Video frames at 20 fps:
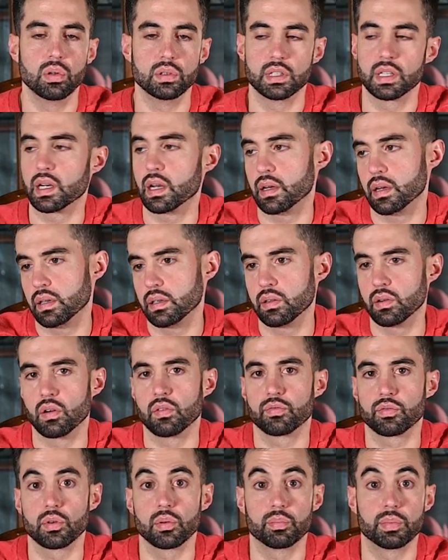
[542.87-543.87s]
And
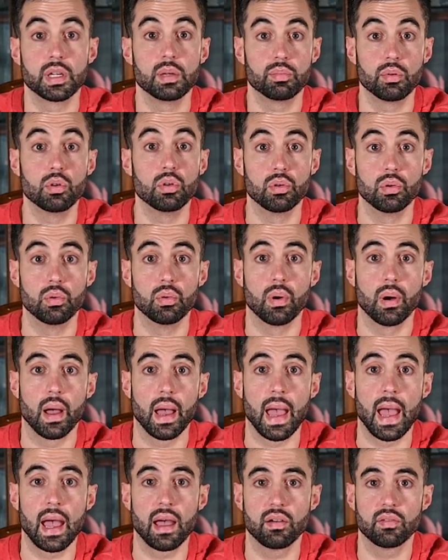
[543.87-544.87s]
for people who
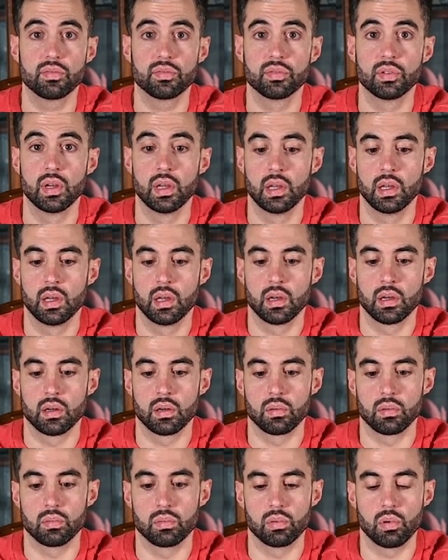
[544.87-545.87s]
have
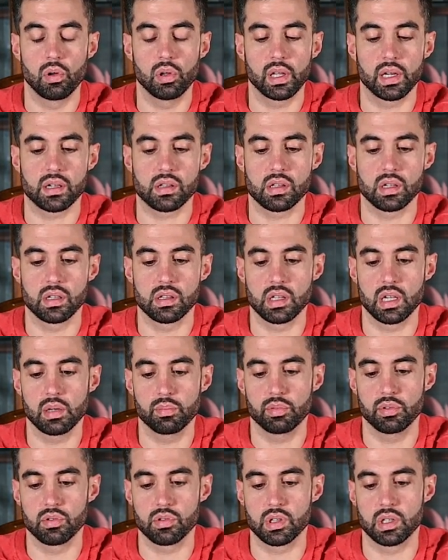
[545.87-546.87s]
Rolex
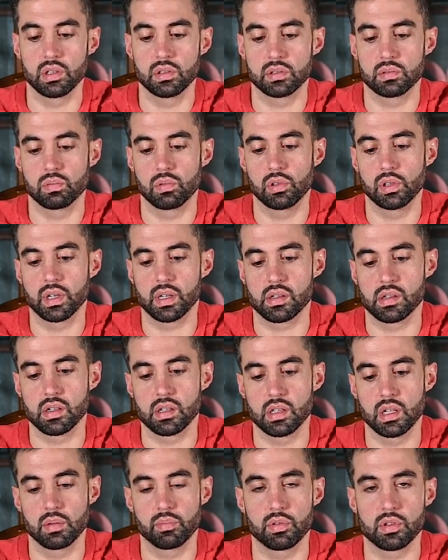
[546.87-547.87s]
examples, gilt Rolex
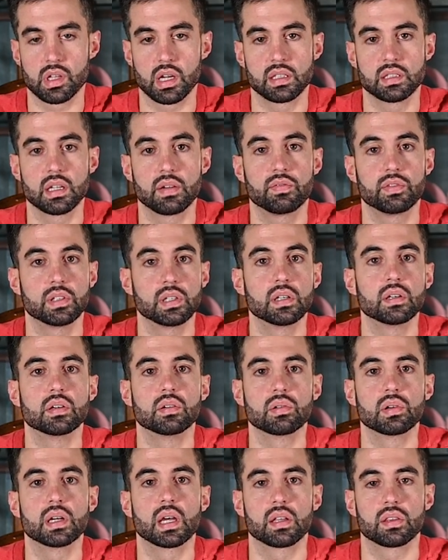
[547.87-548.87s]
examples, I definitely
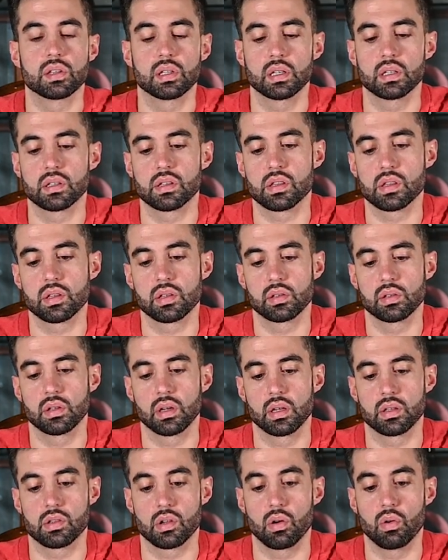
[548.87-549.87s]
agree. I think
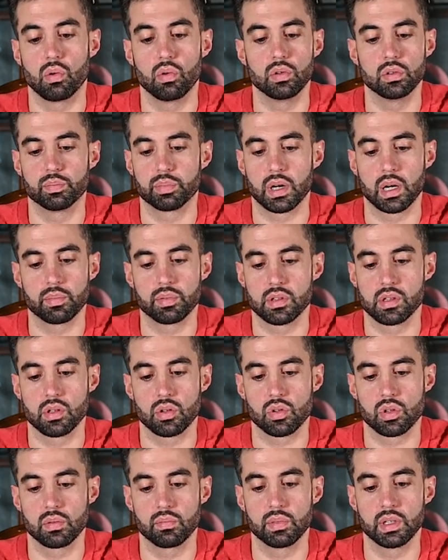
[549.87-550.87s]
it's a hold
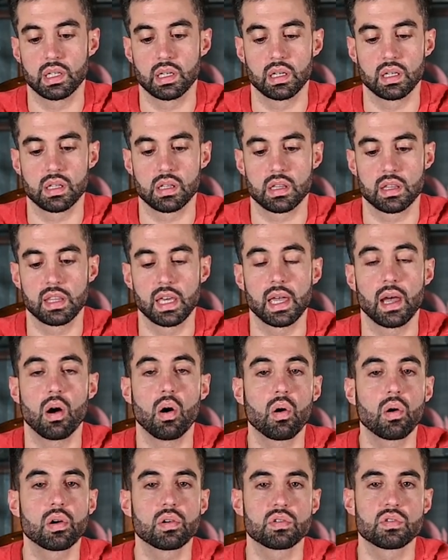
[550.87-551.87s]
proposition because they
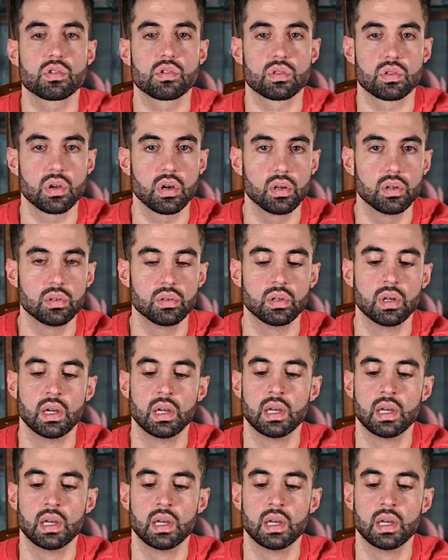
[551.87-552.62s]
are so